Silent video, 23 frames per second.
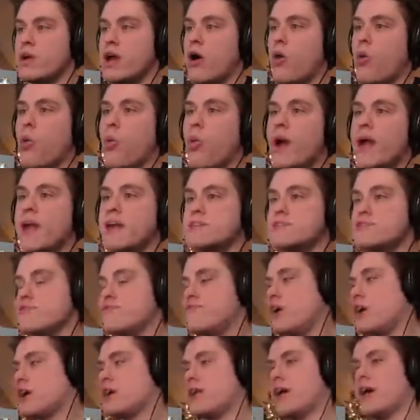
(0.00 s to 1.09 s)
got way too
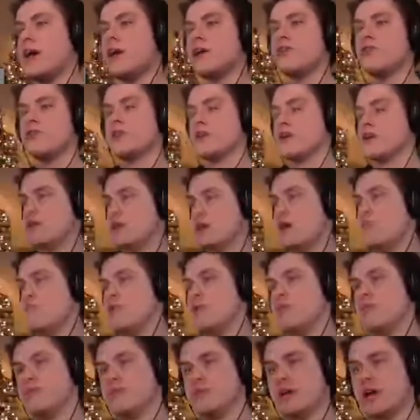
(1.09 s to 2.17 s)
fucking aggro there on a
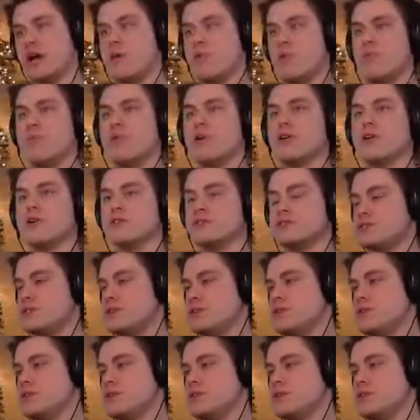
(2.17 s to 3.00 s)
couple, like, couple boogers.